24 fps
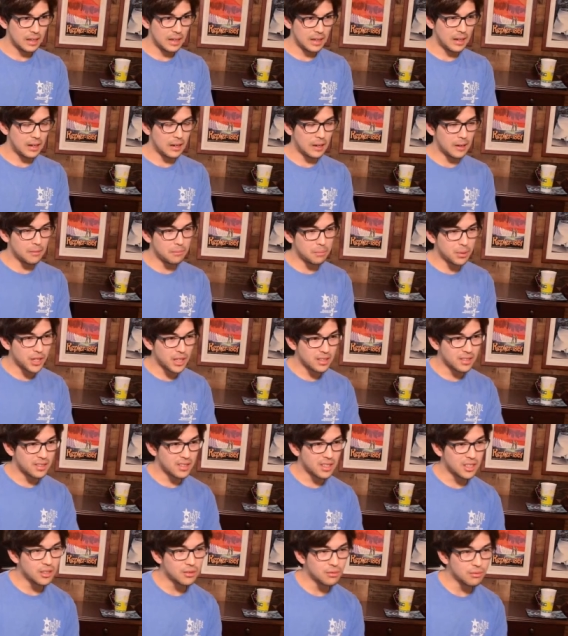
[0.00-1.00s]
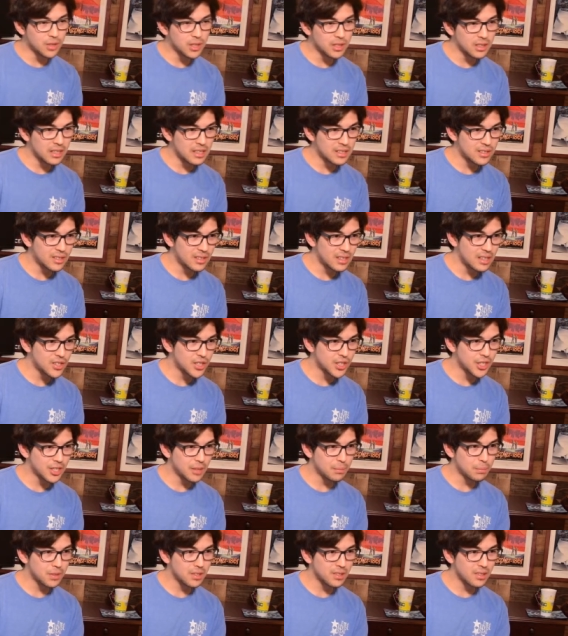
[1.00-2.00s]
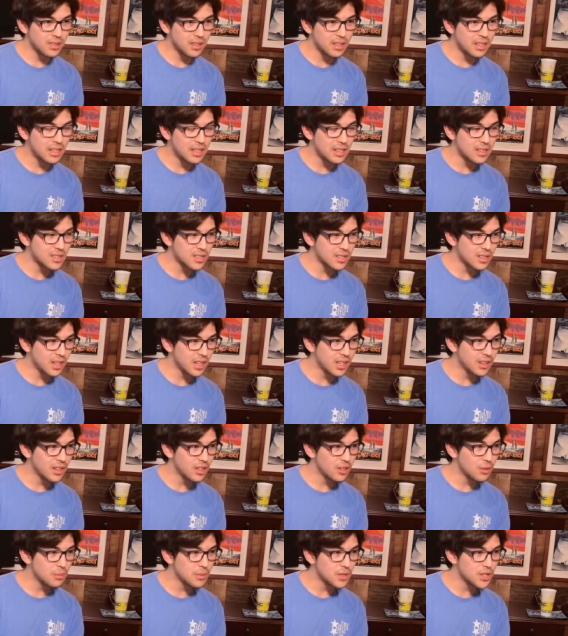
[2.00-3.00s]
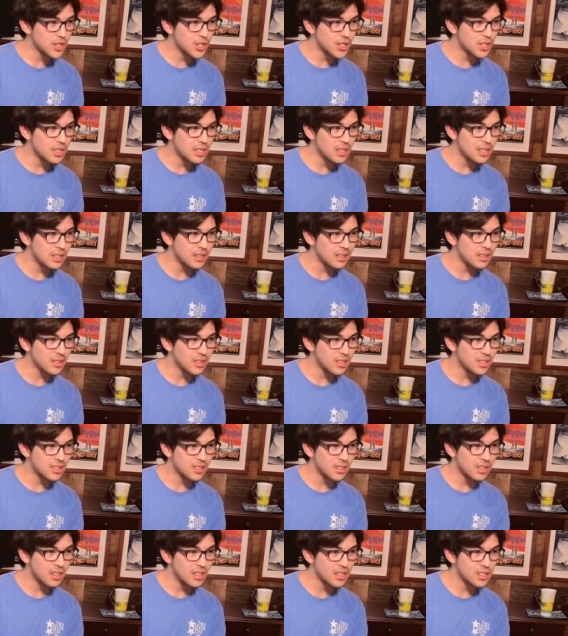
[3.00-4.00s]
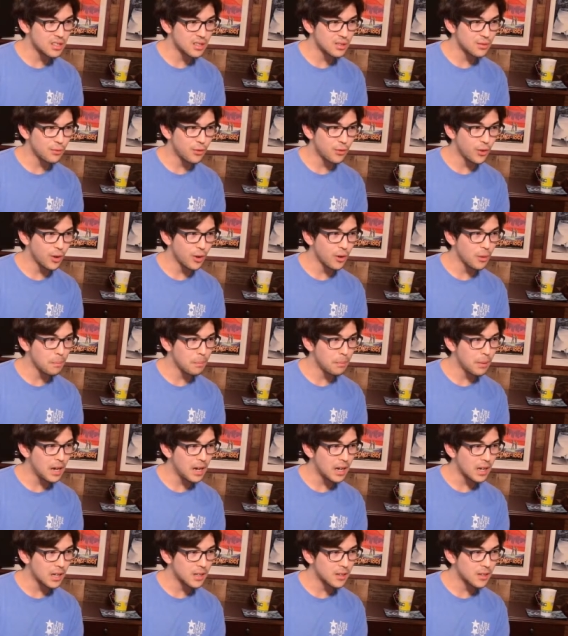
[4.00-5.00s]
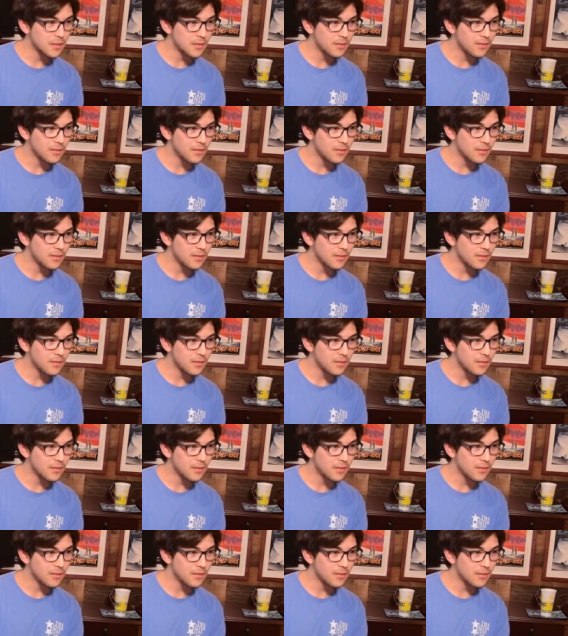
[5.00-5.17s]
Um, but I didn't realize they shipped Linux on their machines this far back.